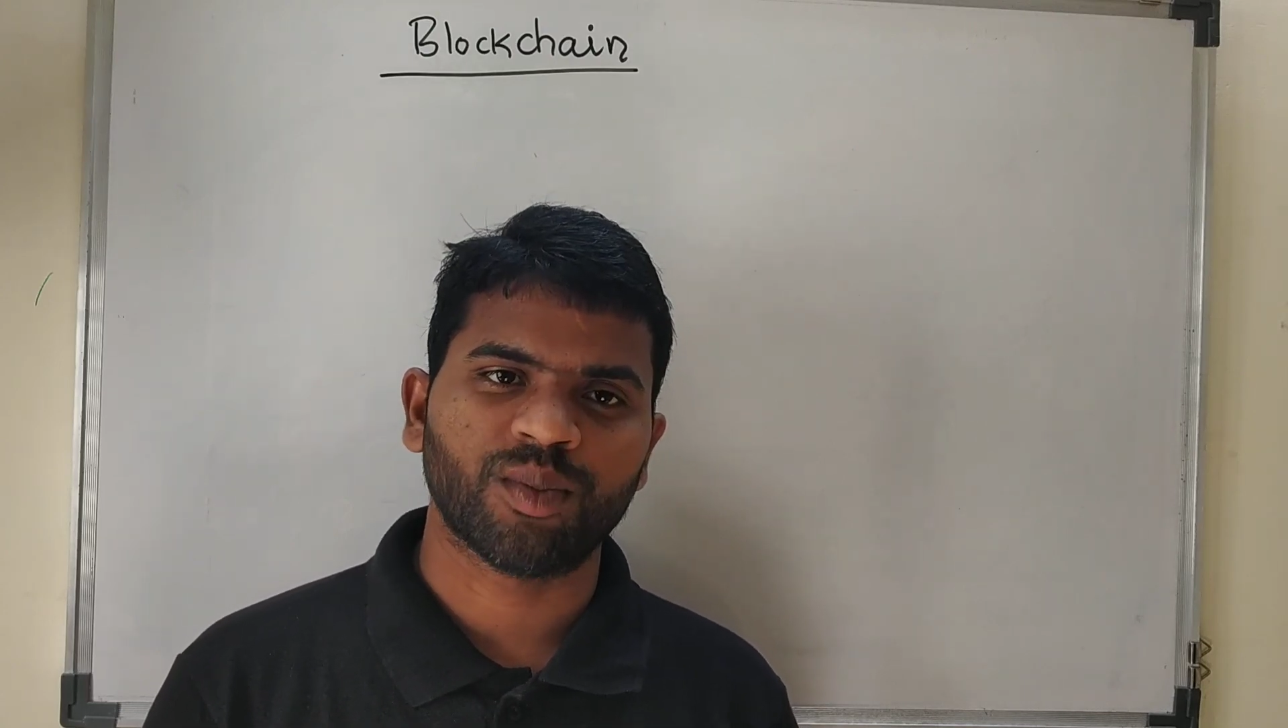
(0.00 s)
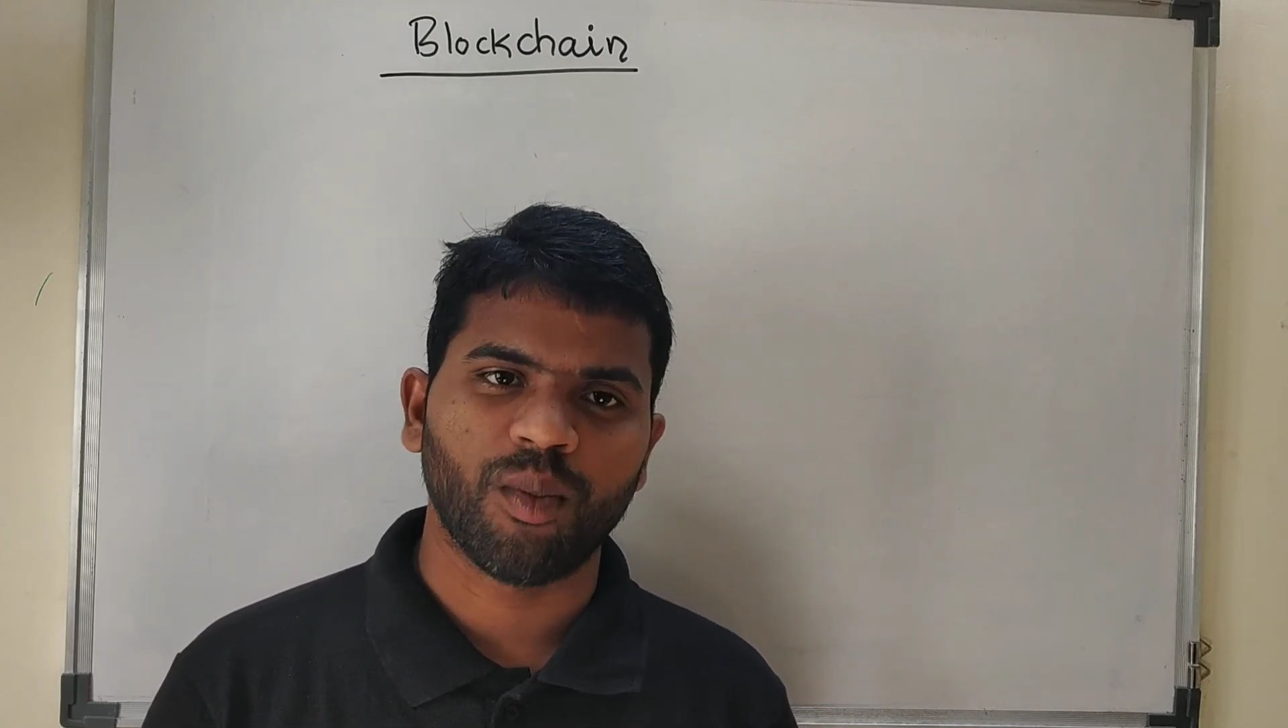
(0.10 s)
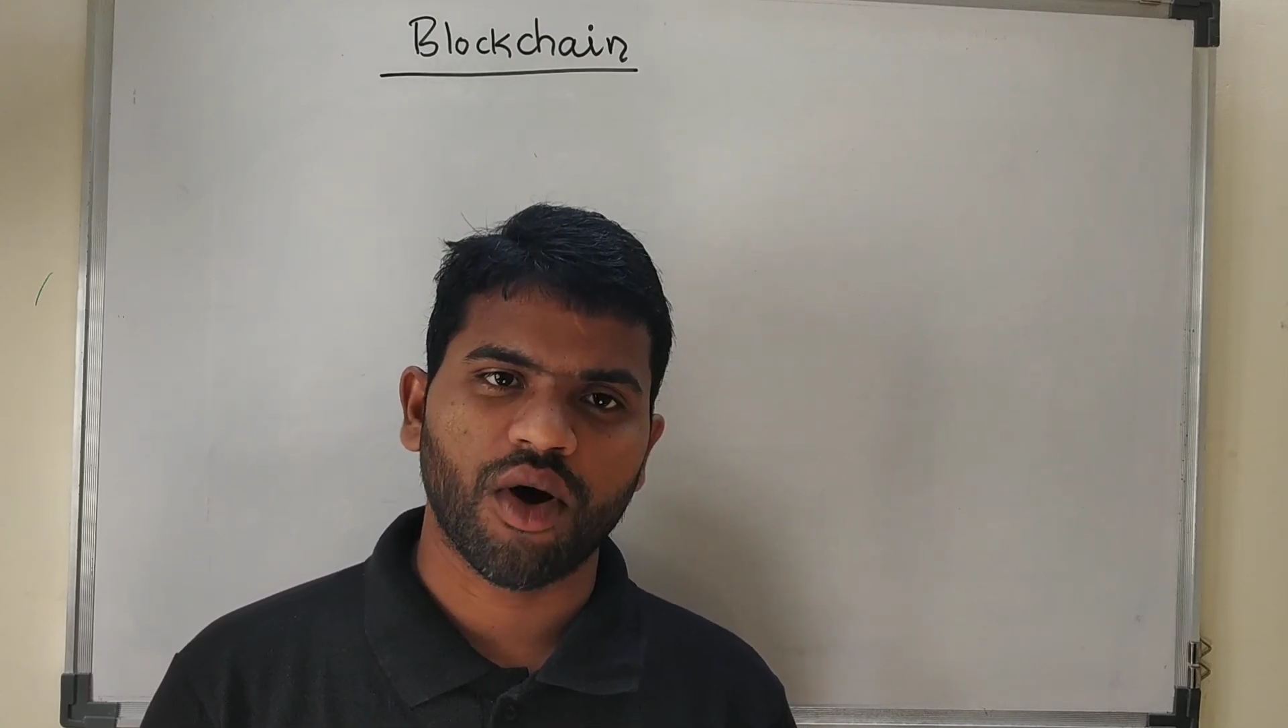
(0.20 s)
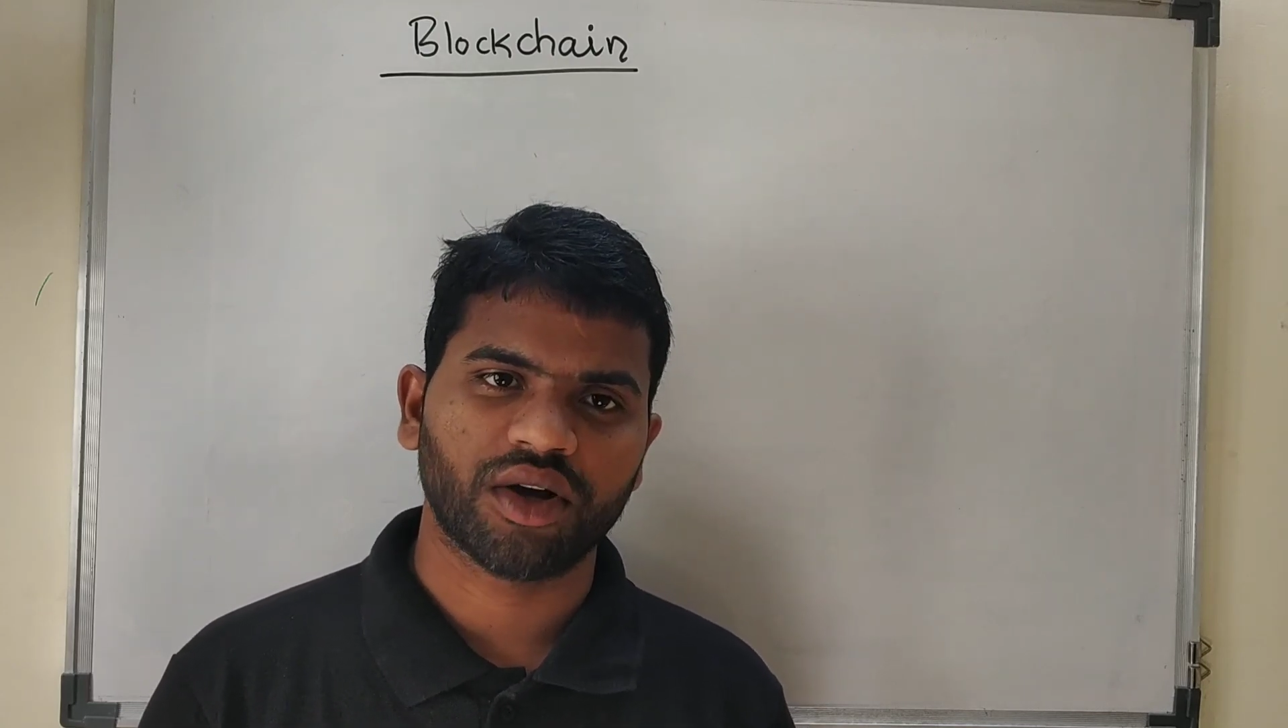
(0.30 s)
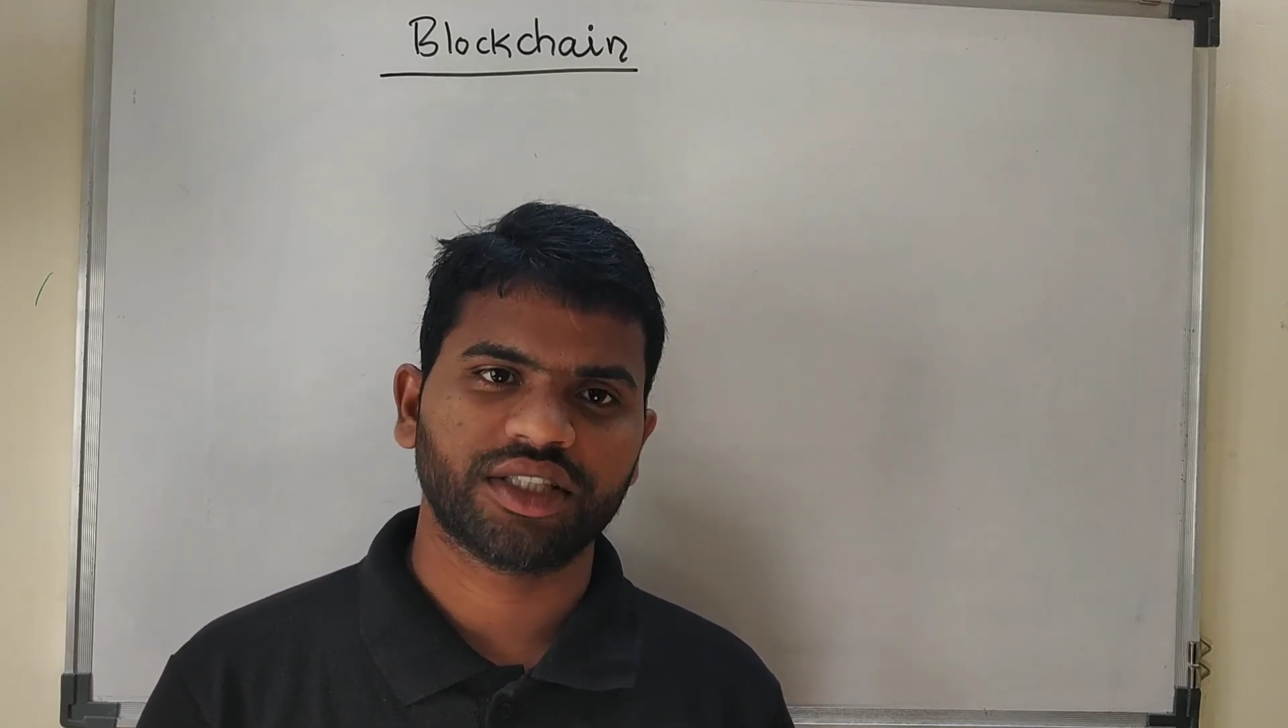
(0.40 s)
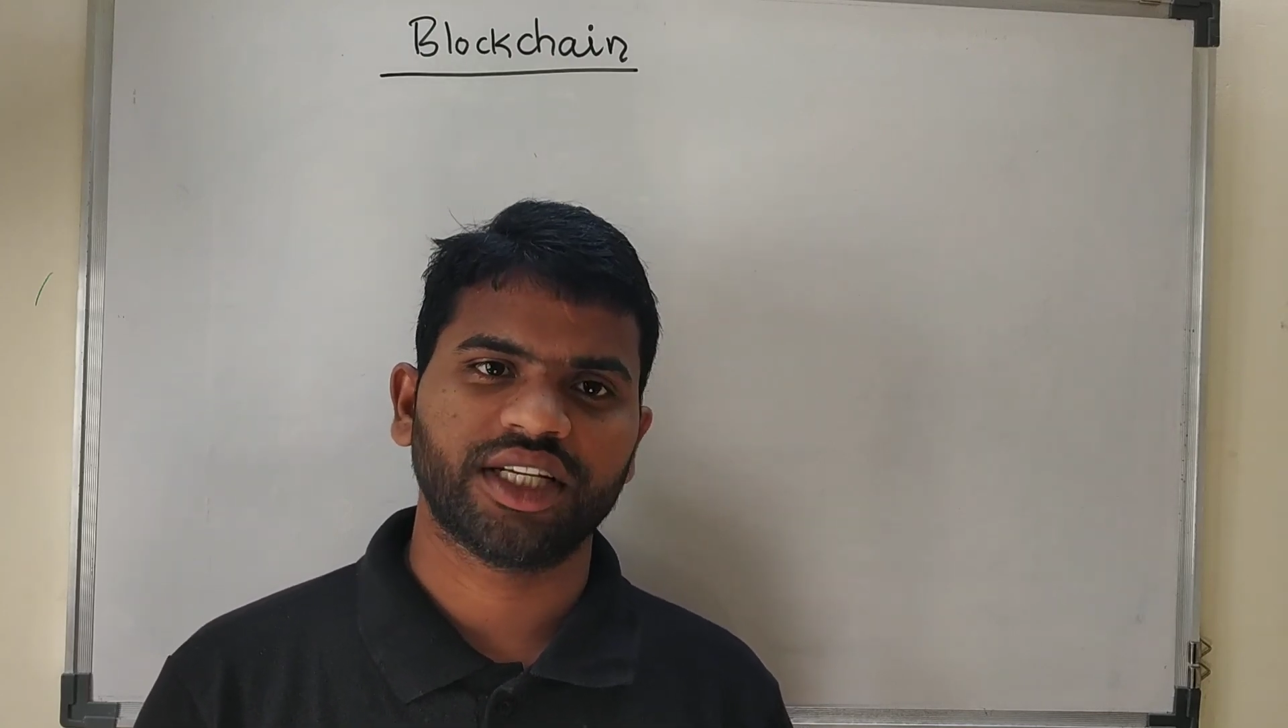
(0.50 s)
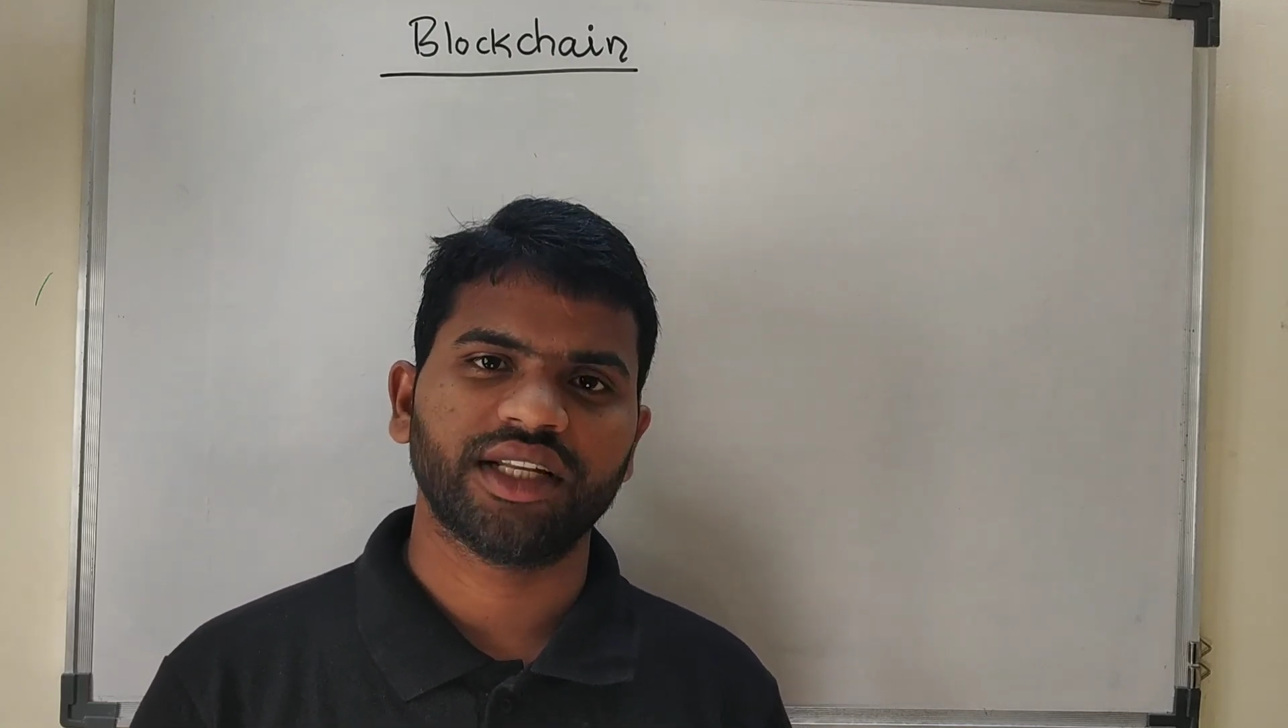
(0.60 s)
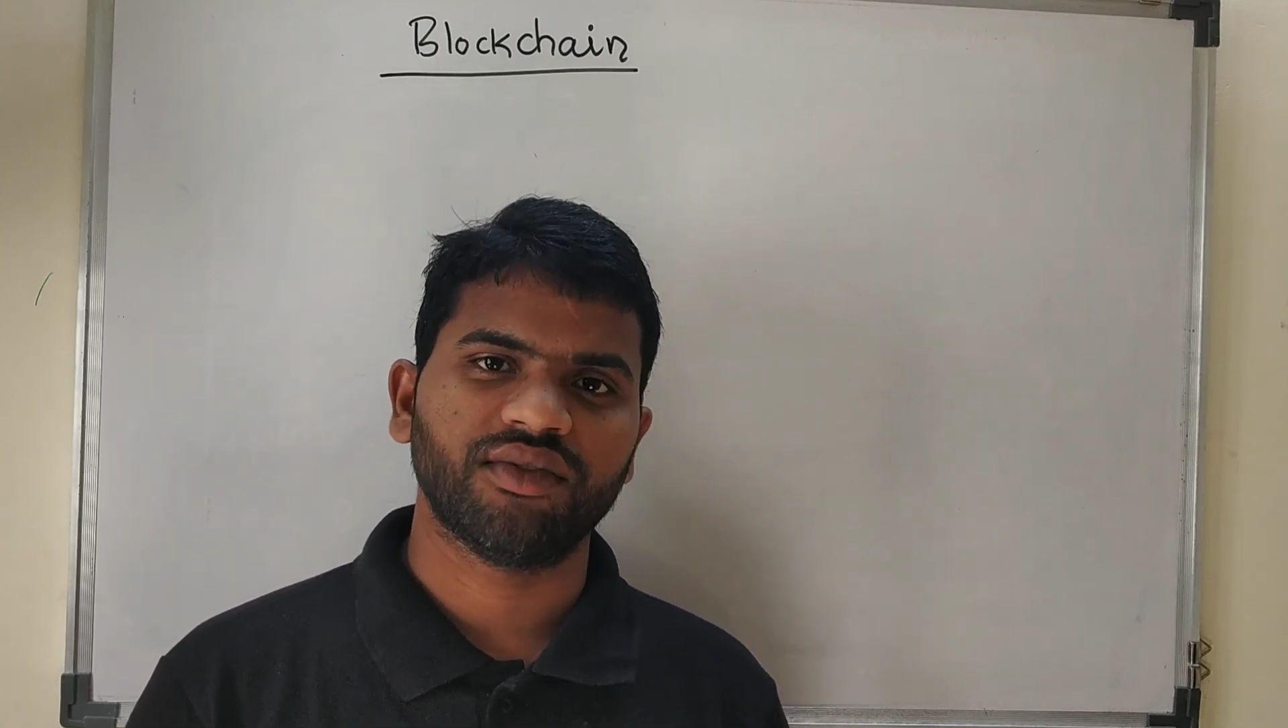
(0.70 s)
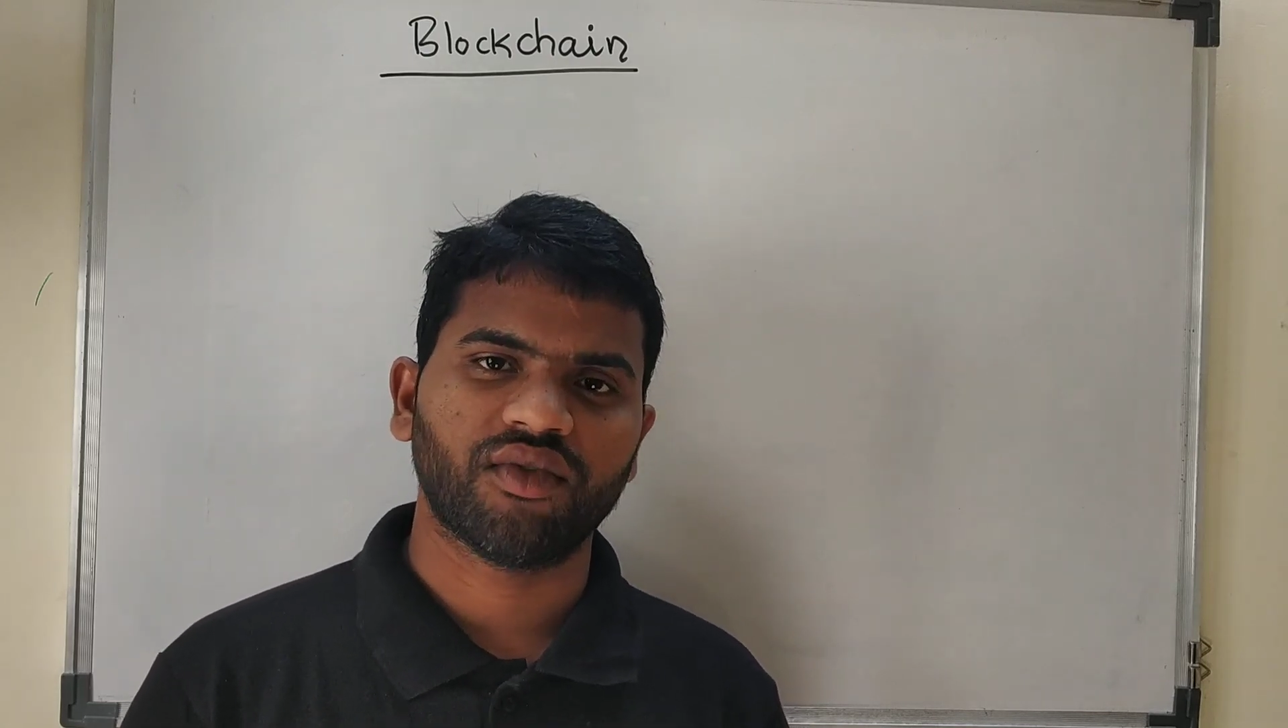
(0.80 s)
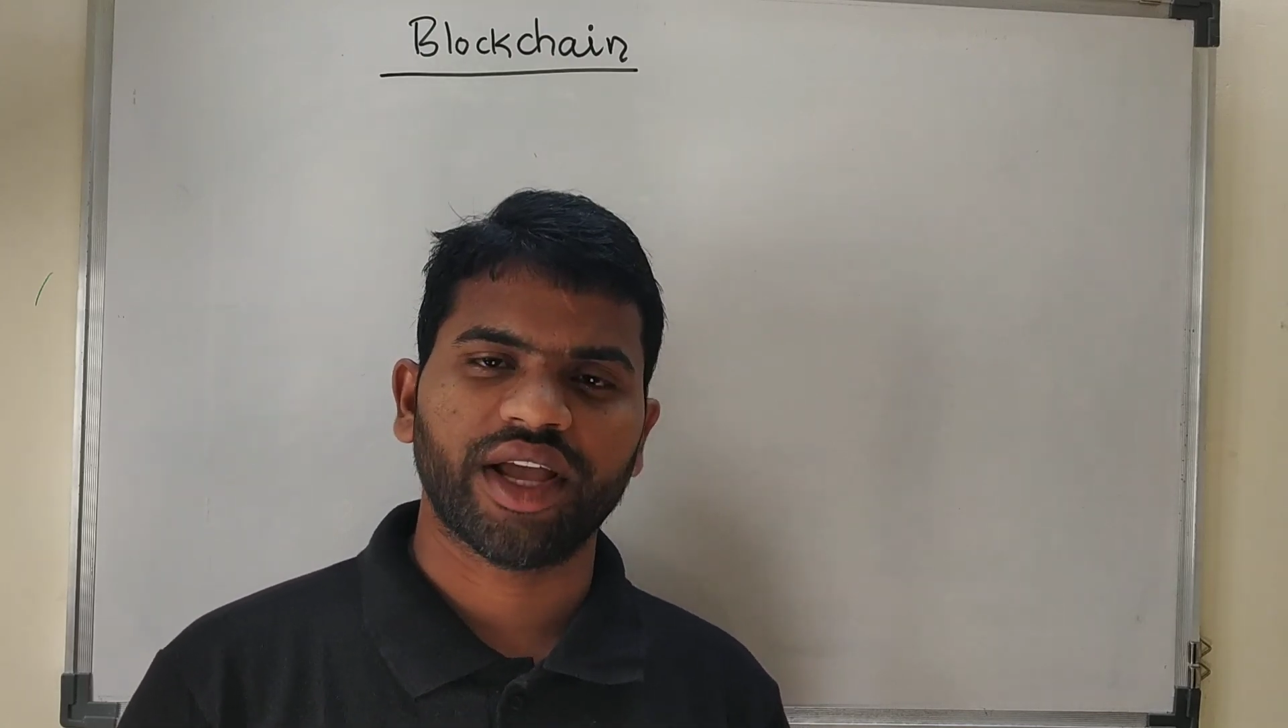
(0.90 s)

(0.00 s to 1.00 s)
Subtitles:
blockchain?